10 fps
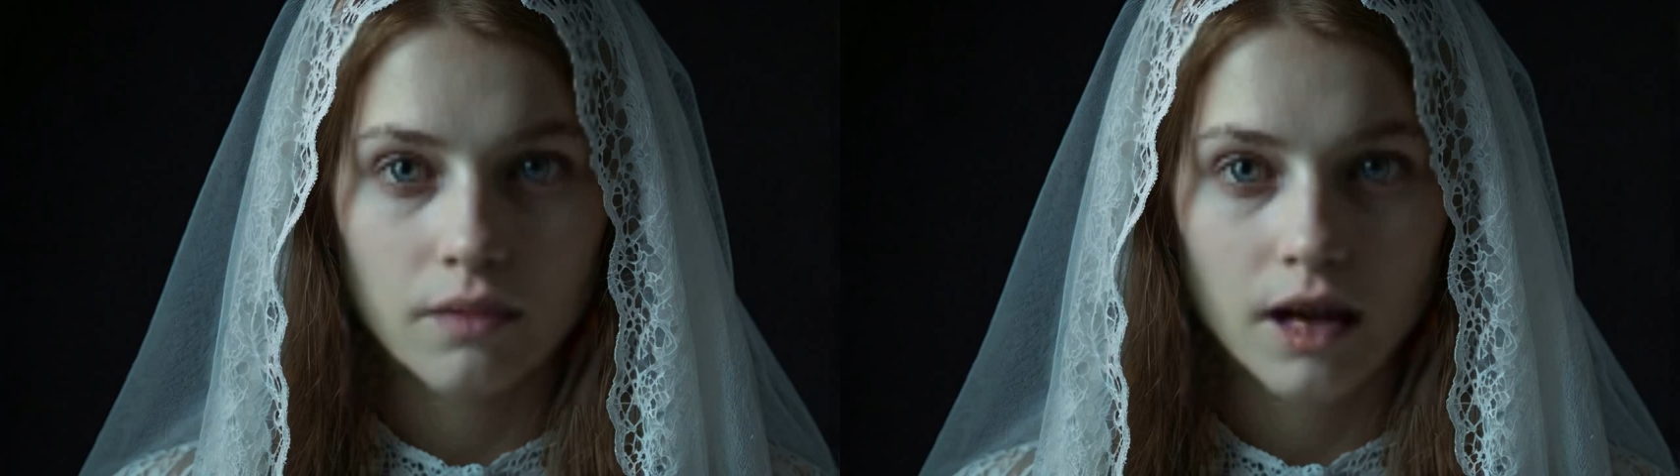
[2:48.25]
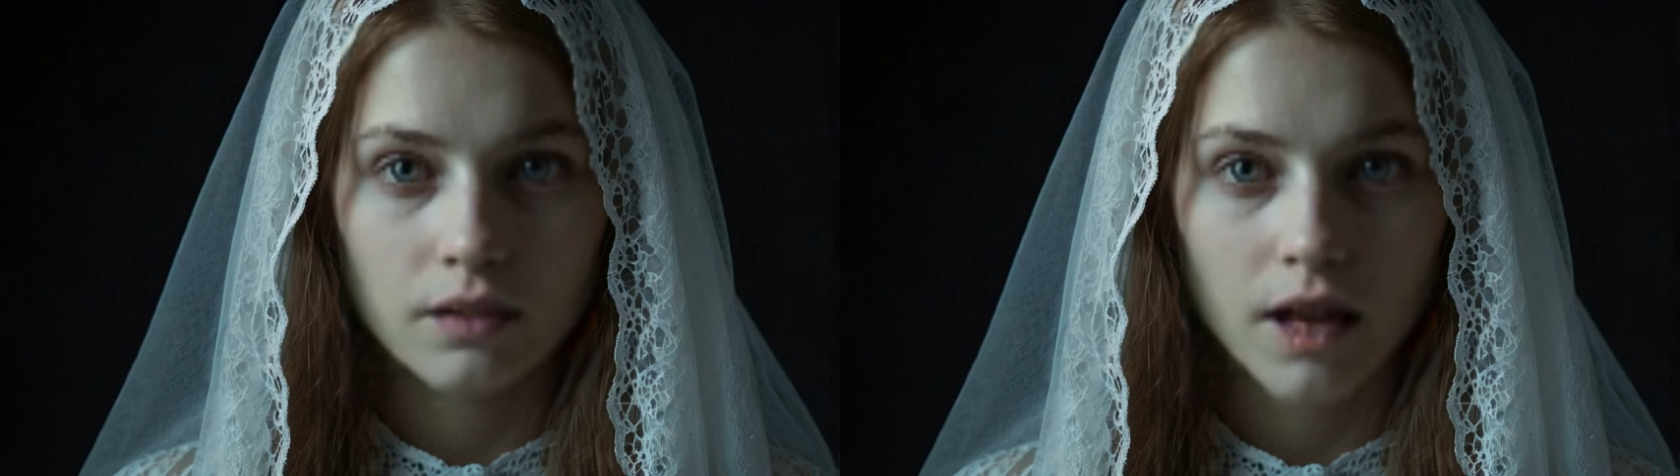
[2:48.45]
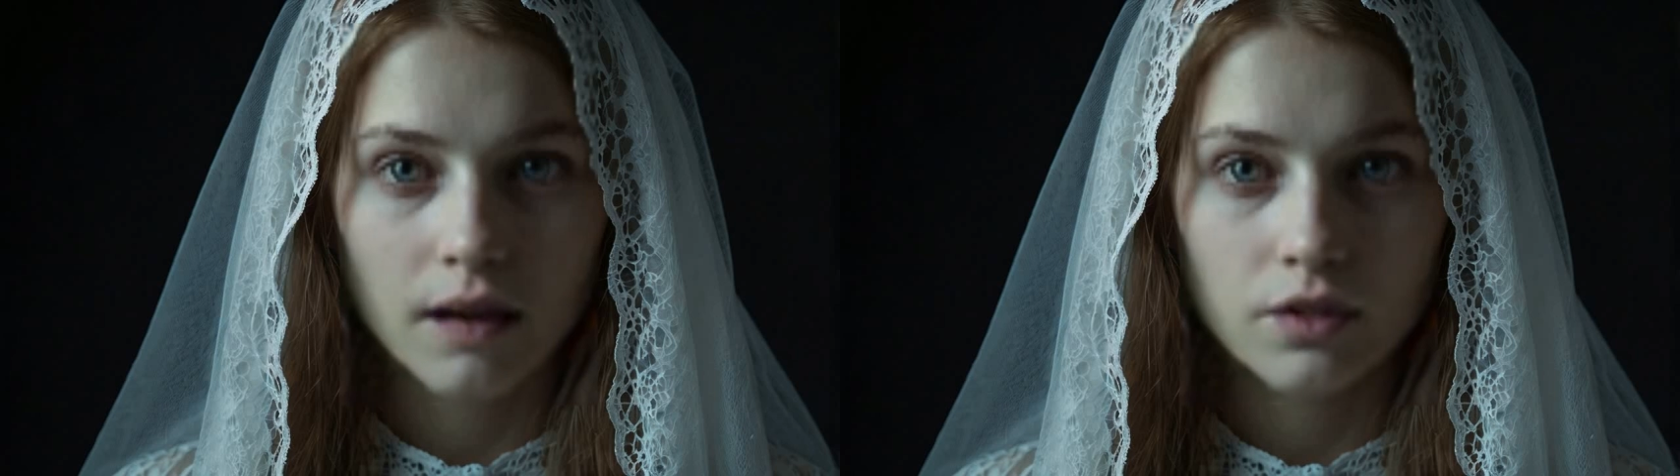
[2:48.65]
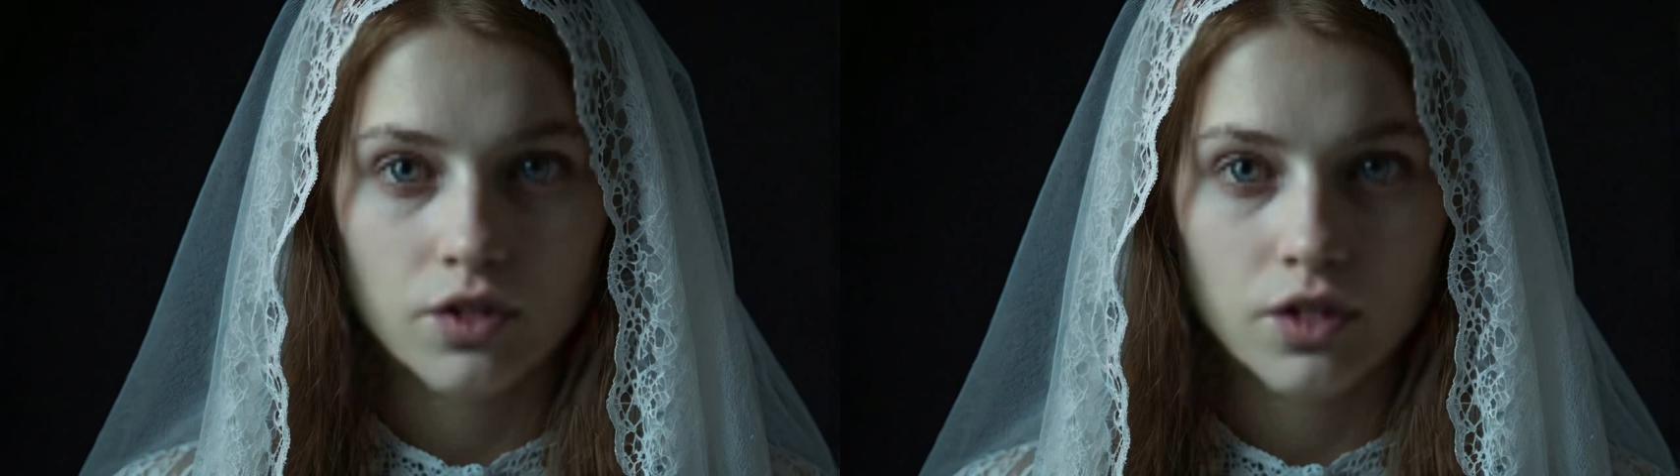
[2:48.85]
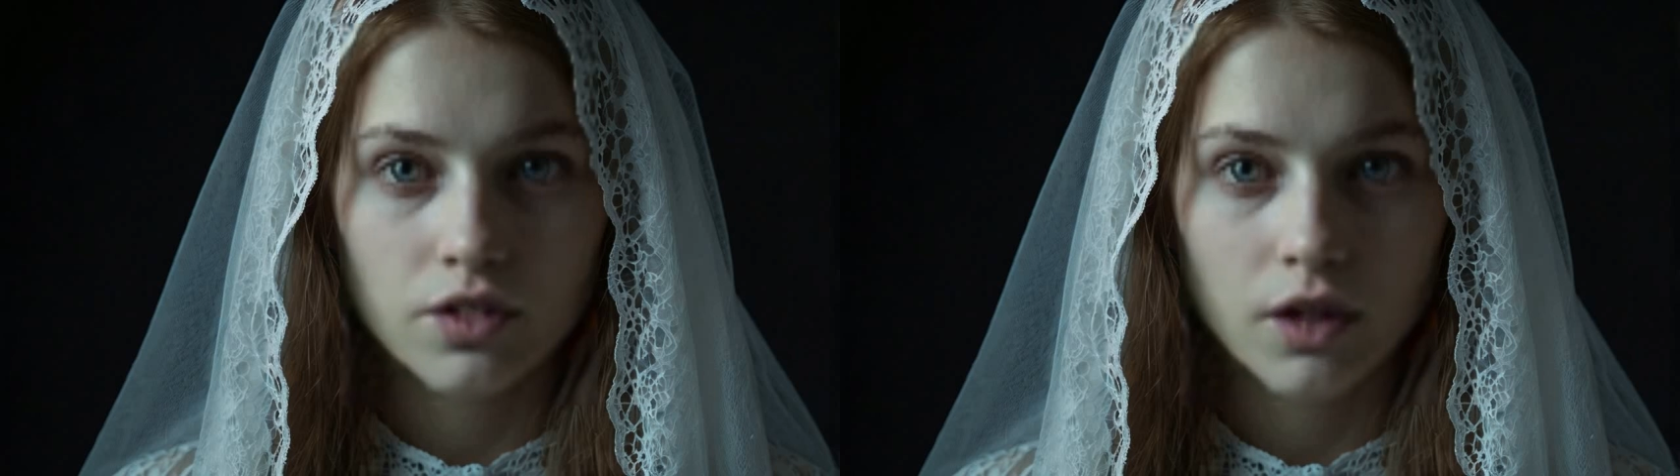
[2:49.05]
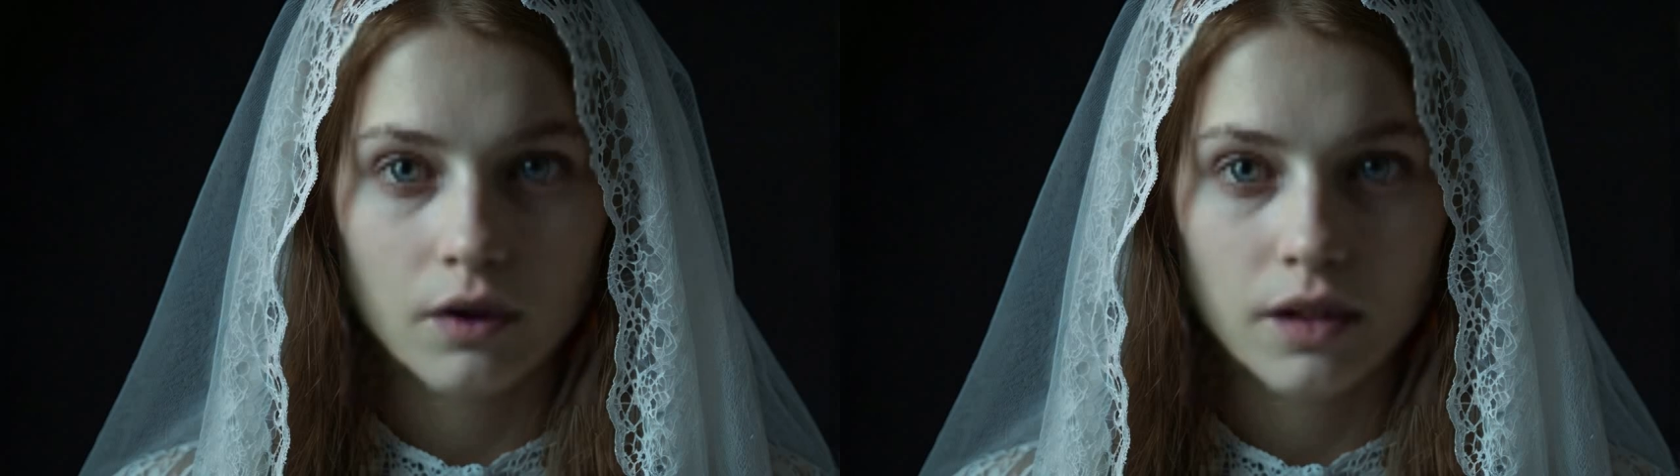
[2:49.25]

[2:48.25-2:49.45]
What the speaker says: And then she saw